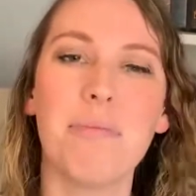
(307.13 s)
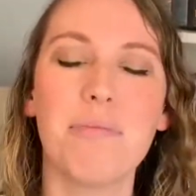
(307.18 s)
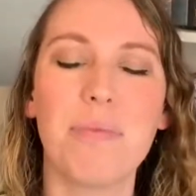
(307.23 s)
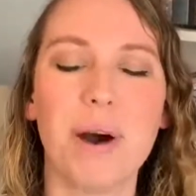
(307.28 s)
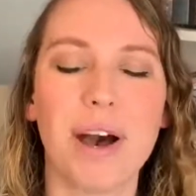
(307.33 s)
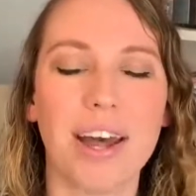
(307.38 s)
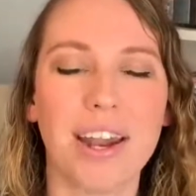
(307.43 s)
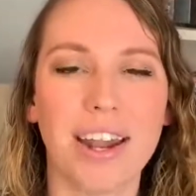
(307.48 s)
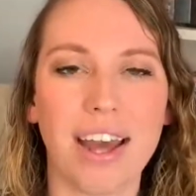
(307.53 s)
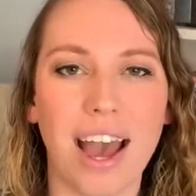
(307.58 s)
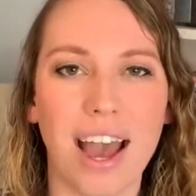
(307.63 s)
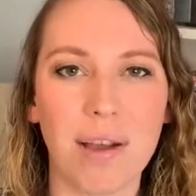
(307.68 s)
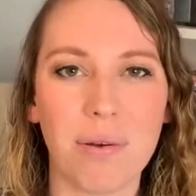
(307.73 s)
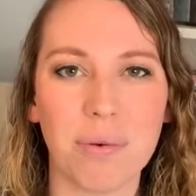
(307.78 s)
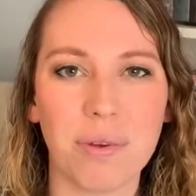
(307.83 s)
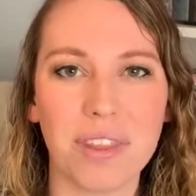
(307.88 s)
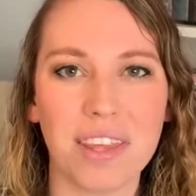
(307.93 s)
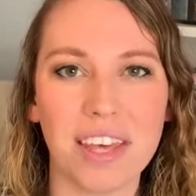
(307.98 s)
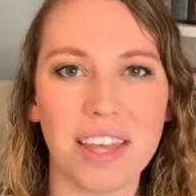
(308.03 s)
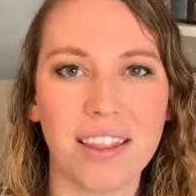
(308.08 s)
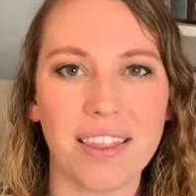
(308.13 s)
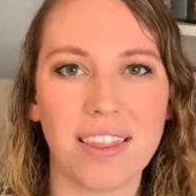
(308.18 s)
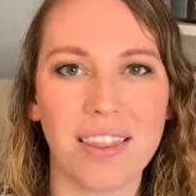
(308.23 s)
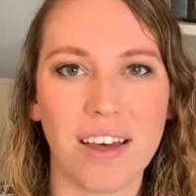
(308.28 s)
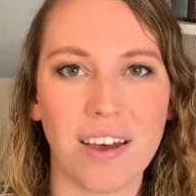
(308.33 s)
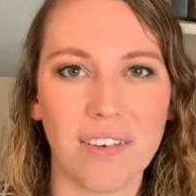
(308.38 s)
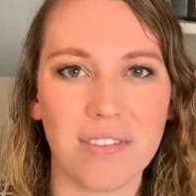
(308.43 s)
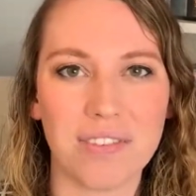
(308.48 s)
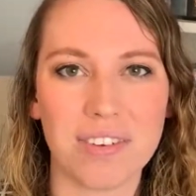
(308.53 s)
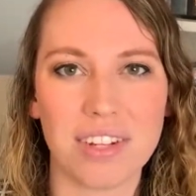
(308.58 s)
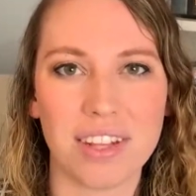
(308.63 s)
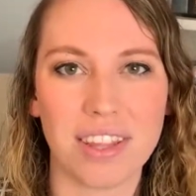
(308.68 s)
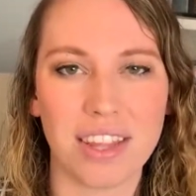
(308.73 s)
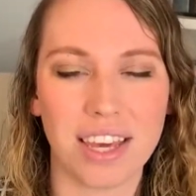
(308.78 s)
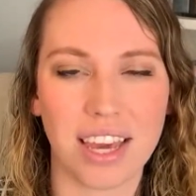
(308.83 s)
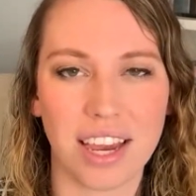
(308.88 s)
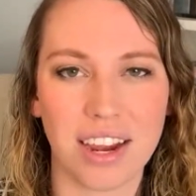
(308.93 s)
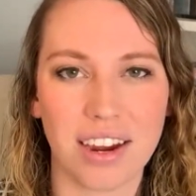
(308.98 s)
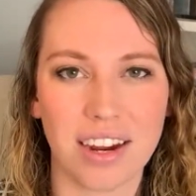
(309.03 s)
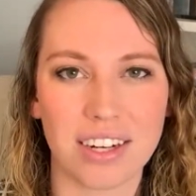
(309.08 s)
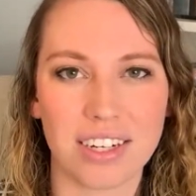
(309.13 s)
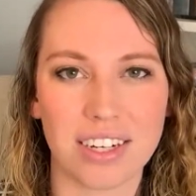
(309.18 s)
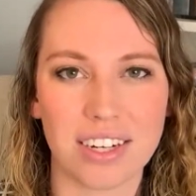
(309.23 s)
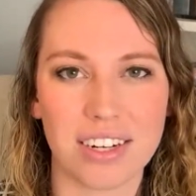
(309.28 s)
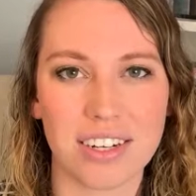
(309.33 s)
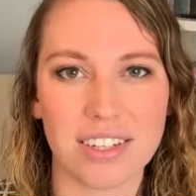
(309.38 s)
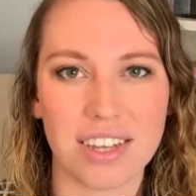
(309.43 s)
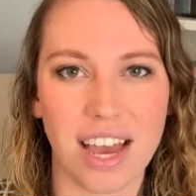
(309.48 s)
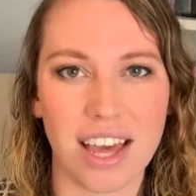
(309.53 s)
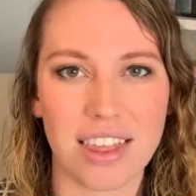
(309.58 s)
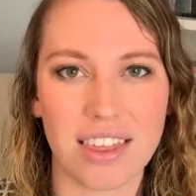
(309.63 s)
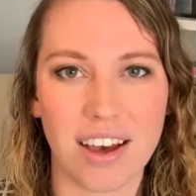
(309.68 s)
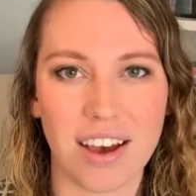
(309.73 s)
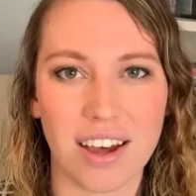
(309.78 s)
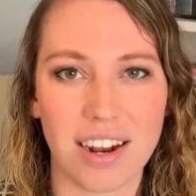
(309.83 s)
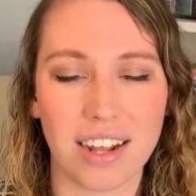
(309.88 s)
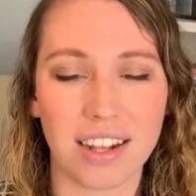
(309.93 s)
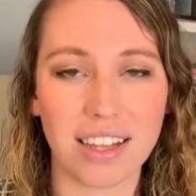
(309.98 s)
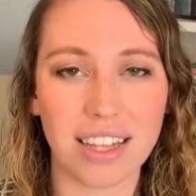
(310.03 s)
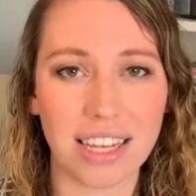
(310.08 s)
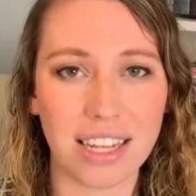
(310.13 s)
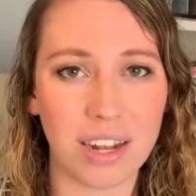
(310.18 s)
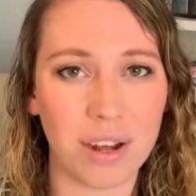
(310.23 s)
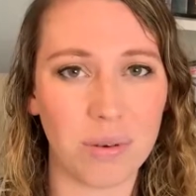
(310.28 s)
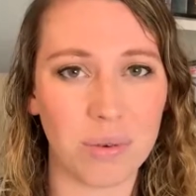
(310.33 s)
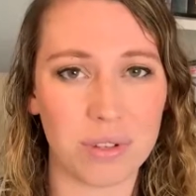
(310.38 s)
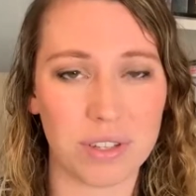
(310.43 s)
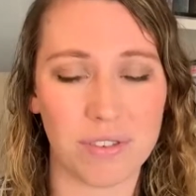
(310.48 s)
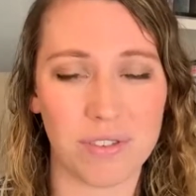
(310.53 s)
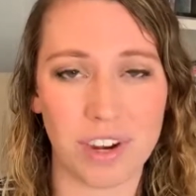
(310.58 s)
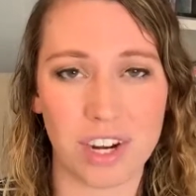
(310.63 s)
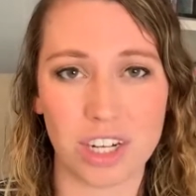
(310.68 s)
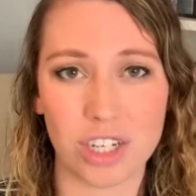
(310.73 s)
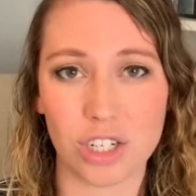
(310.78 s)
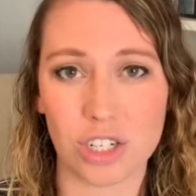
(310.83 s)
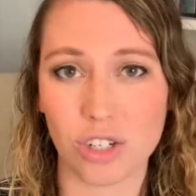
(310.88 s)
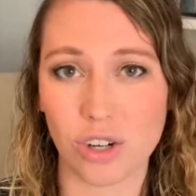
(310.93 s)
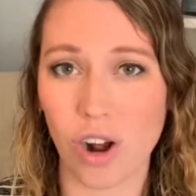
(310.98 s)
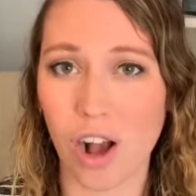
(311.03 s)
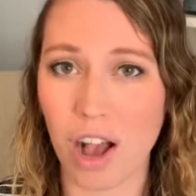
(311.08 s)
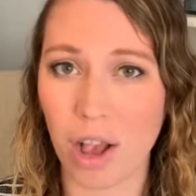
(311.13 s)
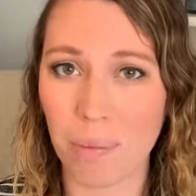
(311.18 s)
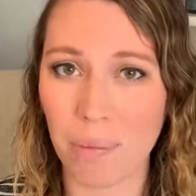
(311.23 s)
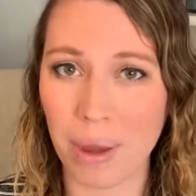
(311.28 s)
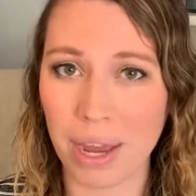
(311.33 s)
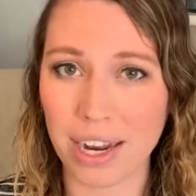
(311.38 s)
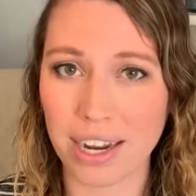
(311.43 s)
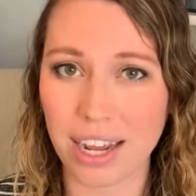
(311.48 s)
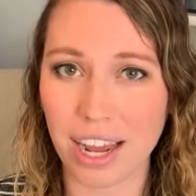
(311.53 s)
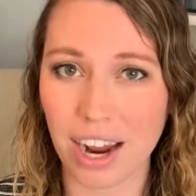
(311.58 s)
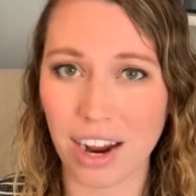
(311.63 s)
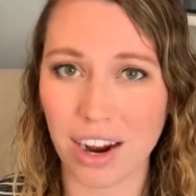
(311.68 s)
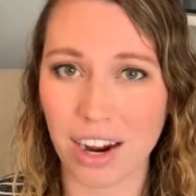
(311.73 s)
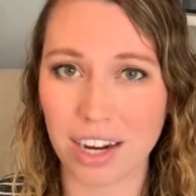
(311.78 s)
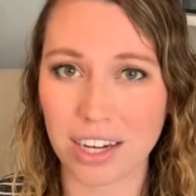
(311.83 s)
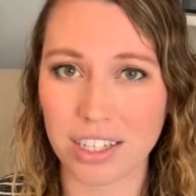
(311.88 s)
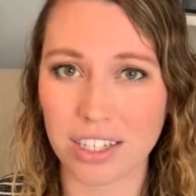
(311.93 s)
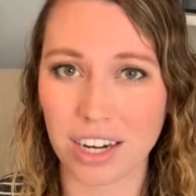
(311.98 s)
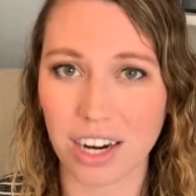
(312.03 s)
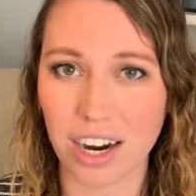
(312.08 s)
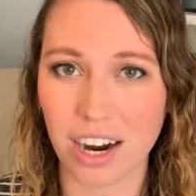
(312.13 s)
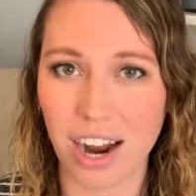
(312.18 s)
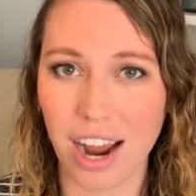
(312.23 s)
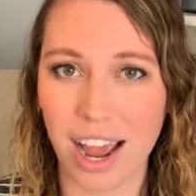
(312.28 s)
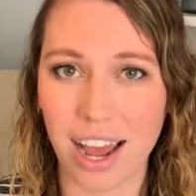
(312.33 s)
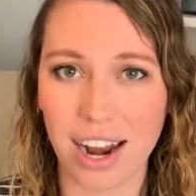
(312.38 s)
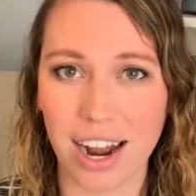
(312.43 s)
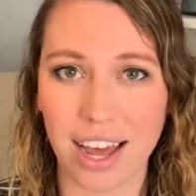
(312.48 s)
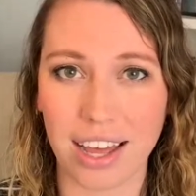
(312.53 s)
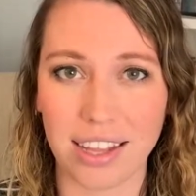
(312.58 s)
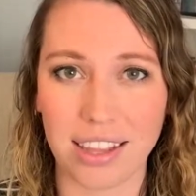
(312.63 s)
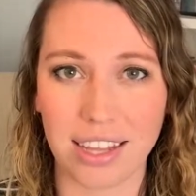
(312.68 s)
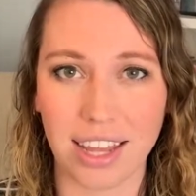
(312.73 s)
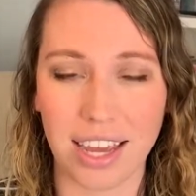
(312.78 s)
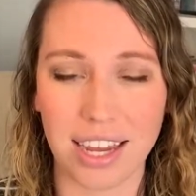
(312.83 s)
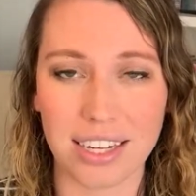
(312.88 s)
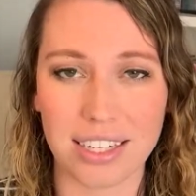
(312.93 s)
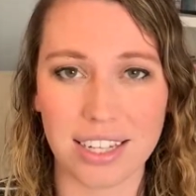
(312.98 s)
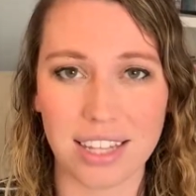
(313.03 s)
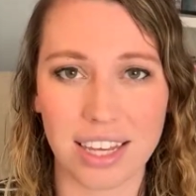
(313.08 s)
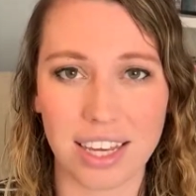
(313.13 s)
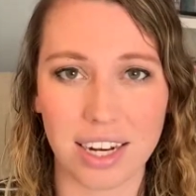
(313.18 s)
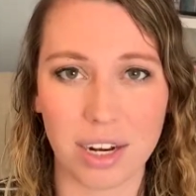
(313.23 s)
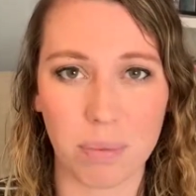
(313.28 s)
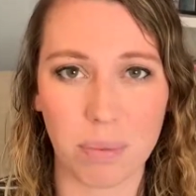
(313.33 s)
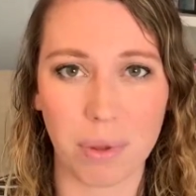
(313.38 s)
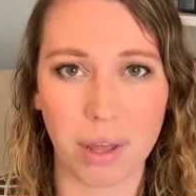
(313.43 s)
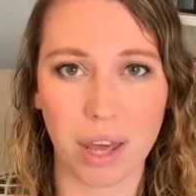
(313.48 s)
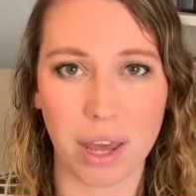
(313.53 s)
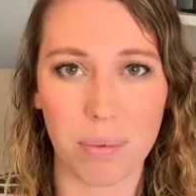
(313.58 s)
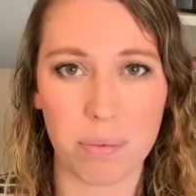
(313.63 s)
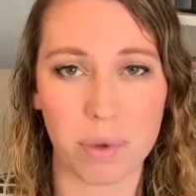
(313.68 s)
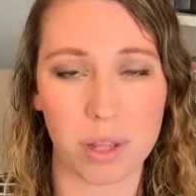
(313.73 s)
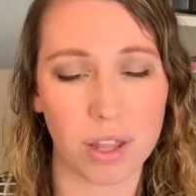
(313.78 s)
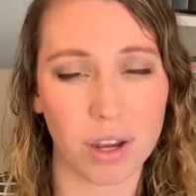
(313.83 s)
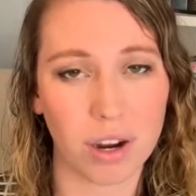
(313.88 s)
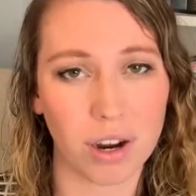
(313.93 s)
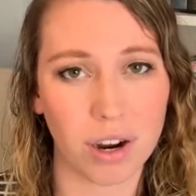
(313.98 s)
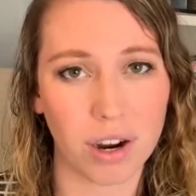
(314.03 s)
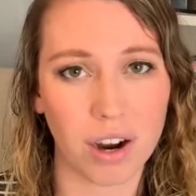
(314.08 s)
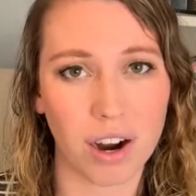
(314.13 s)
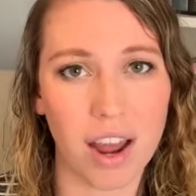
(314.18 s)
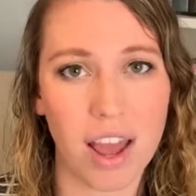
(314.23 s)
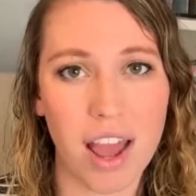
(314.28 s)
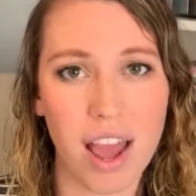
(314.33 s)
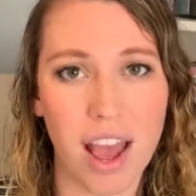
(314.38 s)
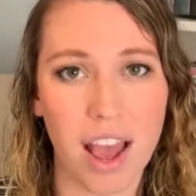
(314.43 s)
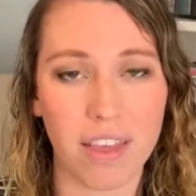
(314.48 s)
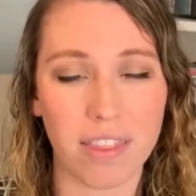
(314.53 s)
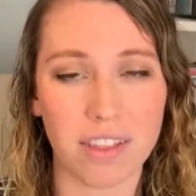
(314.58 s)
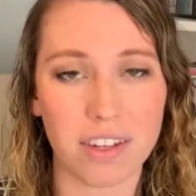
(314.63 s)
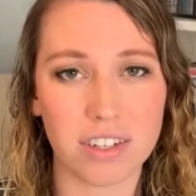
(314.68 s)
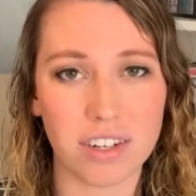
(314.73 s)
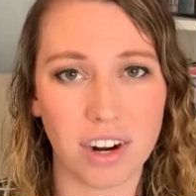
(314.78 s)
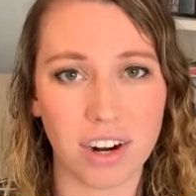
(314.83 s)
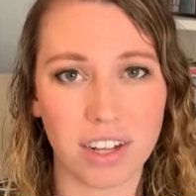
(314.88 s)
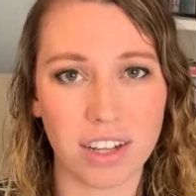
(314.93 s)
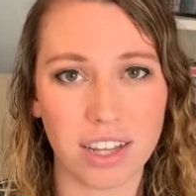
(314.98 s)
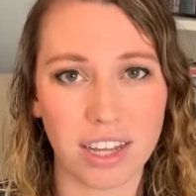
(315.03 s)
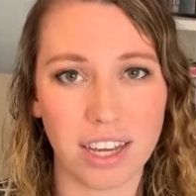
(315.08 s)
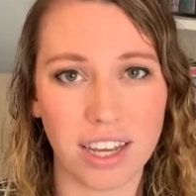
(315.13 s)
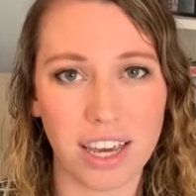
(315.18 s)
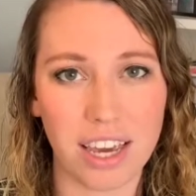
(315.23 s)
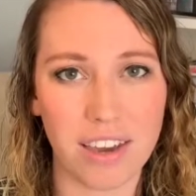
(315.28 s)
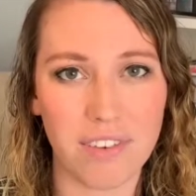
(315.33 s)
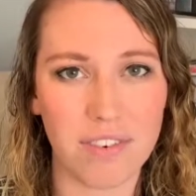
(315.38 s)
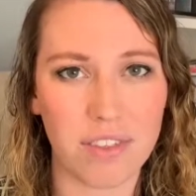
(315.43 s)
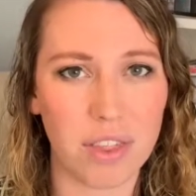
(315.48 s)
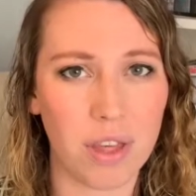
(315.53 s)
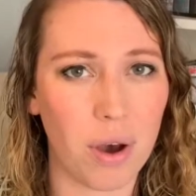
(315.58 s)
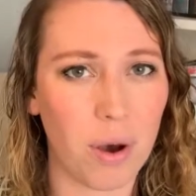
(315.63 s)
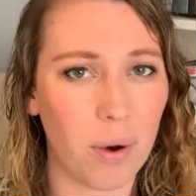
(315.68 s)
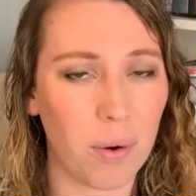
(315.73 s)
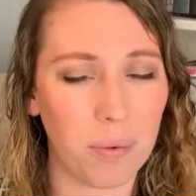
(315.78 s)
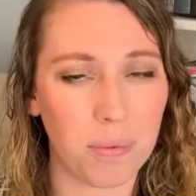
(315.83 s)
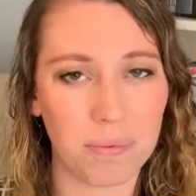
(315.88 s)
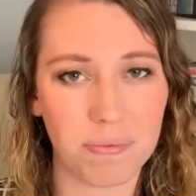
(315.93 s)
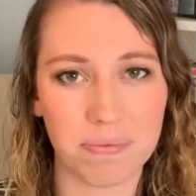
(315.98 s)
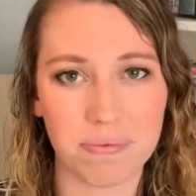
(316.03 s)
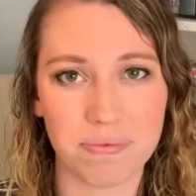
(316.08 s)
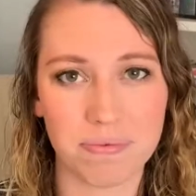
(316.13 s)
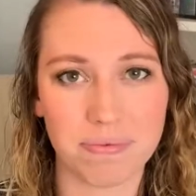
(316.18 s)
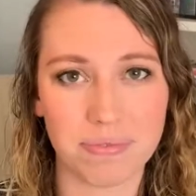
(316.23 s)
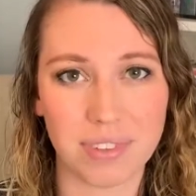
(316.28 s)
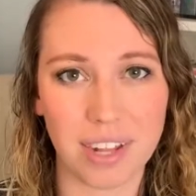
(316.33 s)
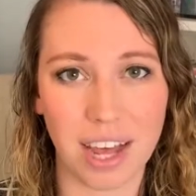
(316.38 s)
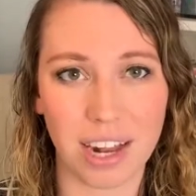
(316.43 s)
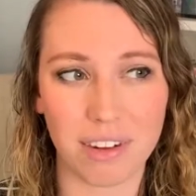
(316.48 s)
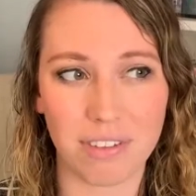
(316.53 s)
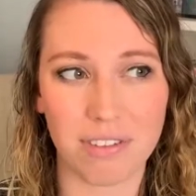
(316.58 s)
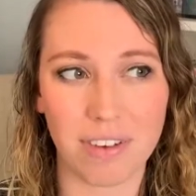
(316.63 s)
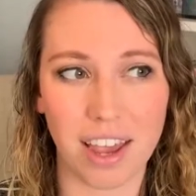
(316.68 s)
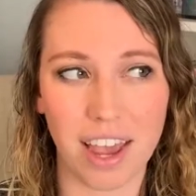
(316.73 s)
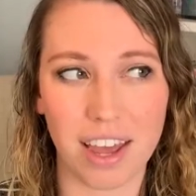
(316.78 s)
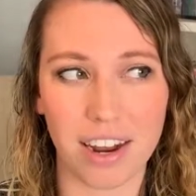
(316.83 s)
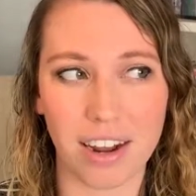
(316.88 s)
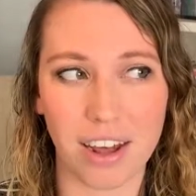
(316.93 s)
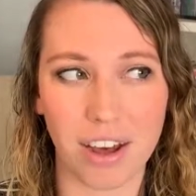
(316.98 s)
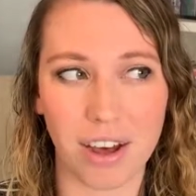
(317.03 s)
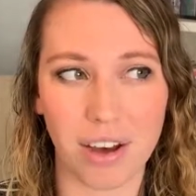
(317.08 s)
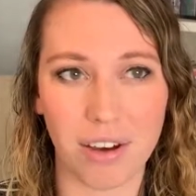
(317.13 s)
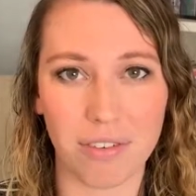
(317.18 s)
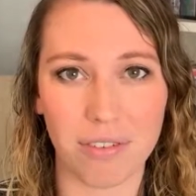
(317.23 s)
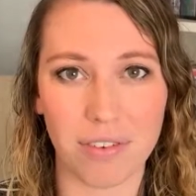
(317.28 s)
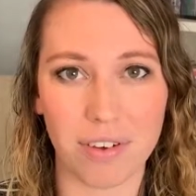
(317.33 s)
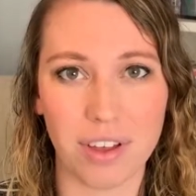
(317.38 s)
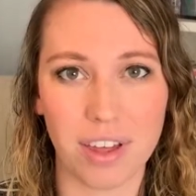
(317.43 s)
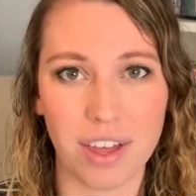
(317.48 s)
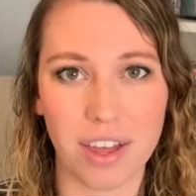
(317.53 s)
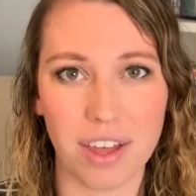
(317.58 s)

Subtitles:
But I really loved the characters. I thought Alina was a very strong main character, and I liked the interplay with her and the Darkling, even though not a fan of